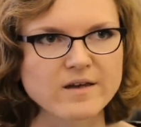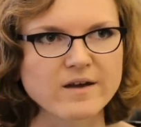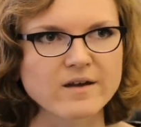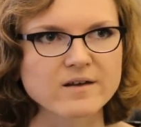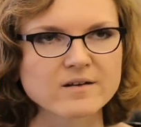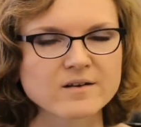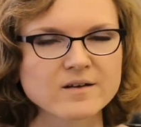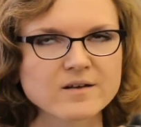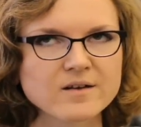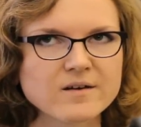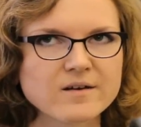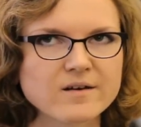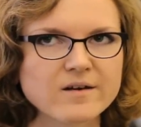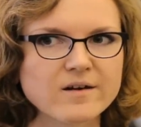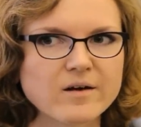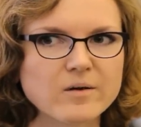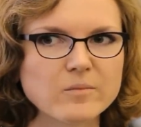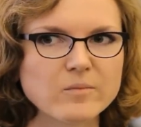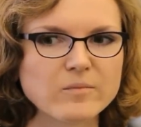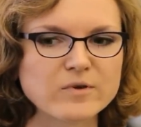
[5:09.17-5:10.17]
that.
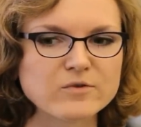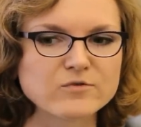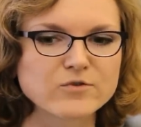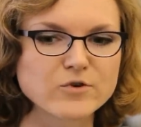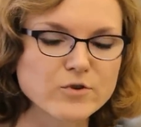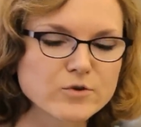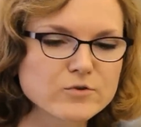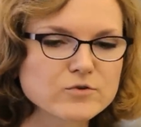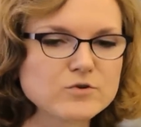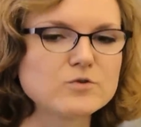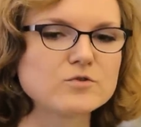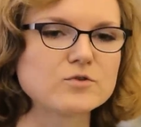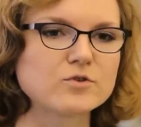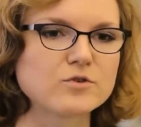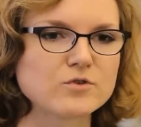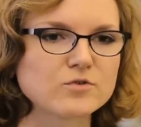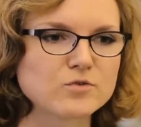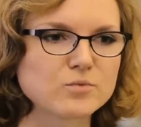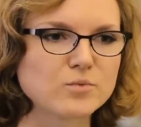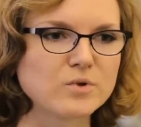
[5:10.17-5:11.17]
Um, and for those users,